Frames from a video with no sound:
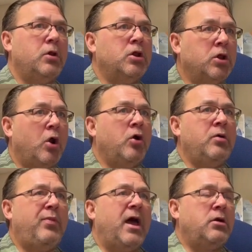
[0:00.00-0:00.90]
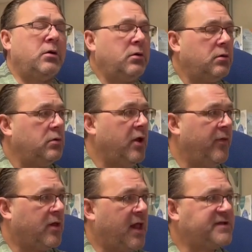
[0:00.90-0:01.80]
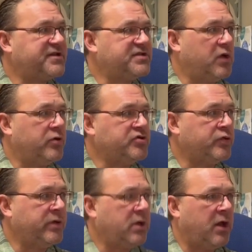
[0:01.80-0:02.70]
learn better in the classes that we're doing.